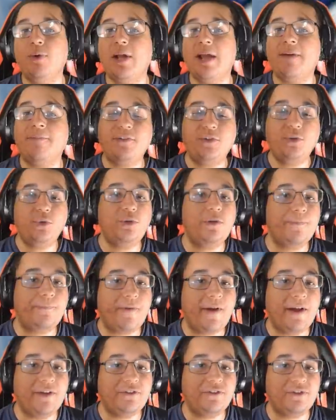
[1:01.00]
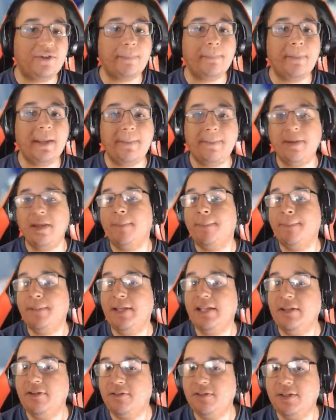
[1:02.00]
have two devices up, maybe a
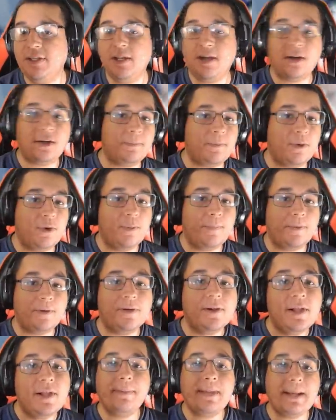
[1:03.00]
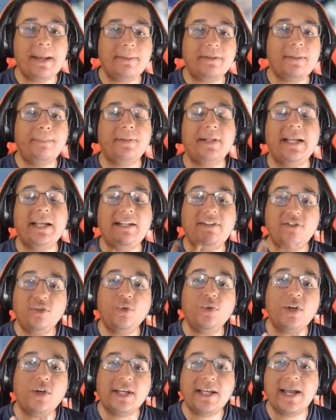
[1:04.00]
PC, on mobile, be able to play
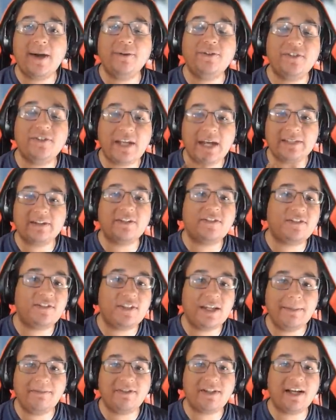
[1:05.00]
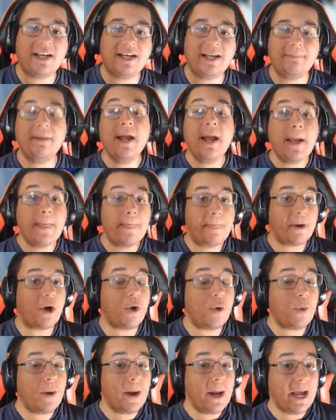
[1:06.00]
two accounts at the same time,
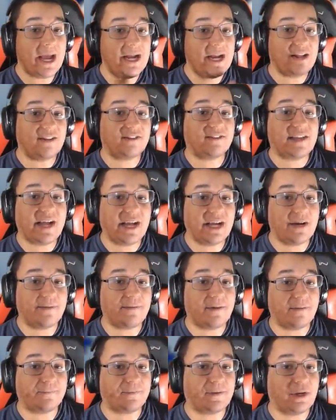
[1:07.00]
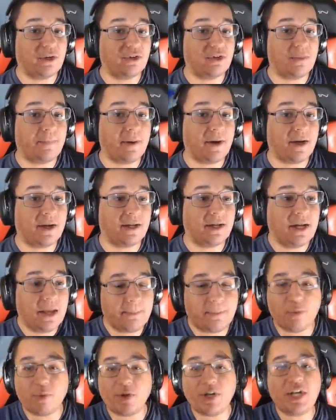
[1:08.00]
though it is kind of frowned upon.
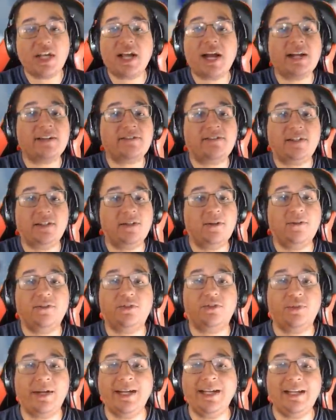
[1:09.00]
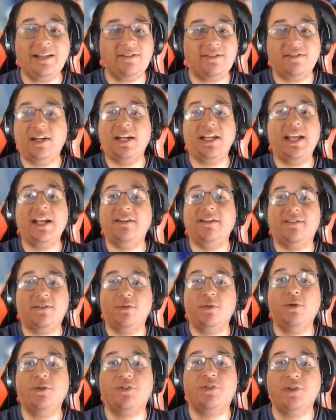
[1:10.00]
But what do you got to lose, right? It's not against the
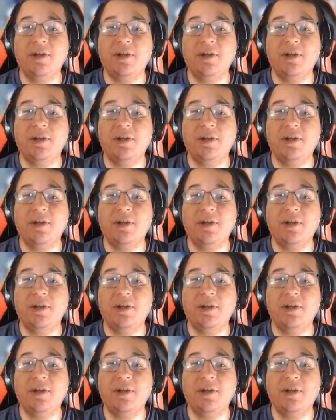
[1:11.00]
rules or